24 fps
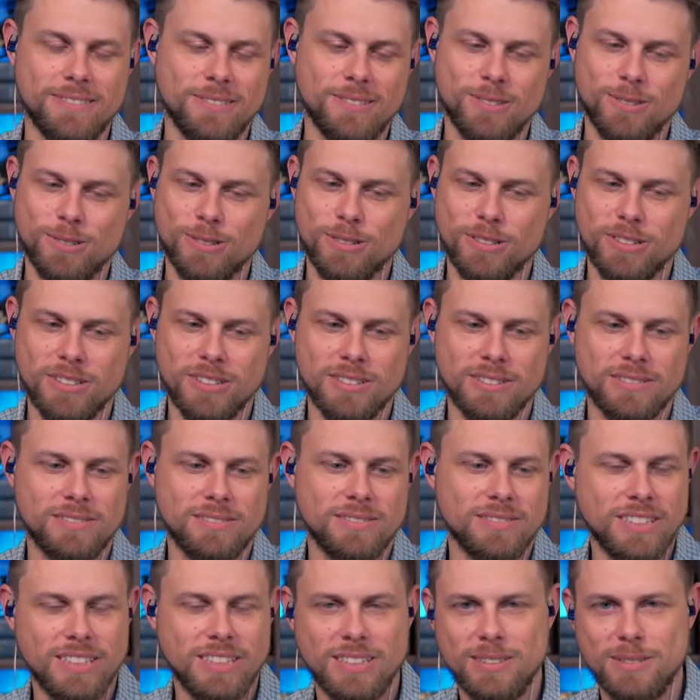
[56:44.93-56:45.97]
Or,
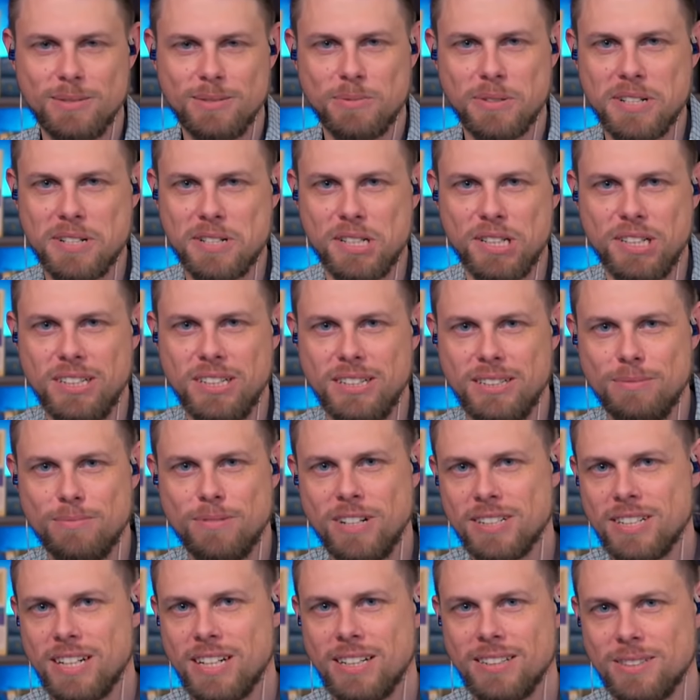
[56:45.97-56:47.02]
you know, when she
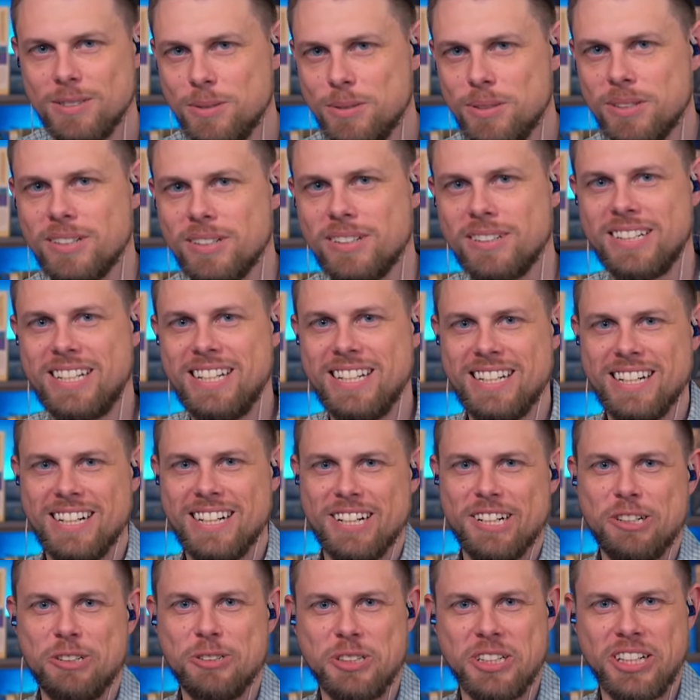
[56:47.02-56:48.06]
walks out the door, you
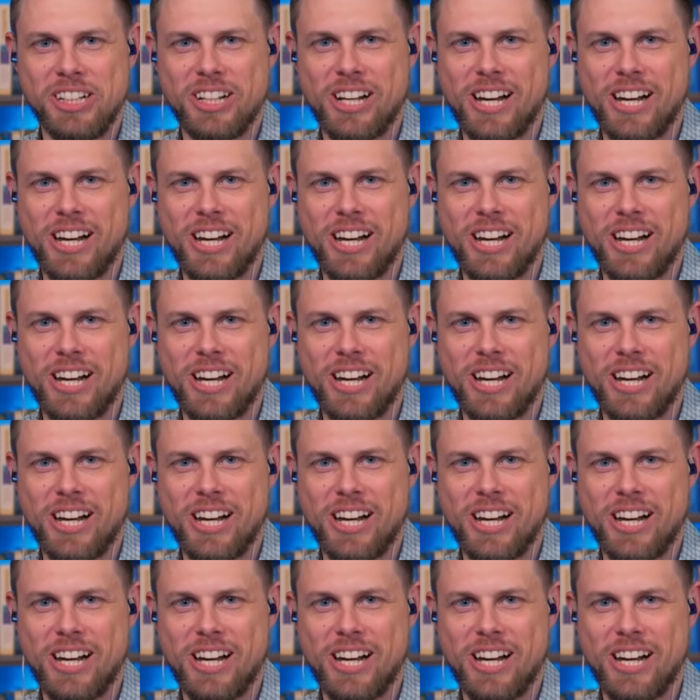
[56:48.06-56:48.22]
know,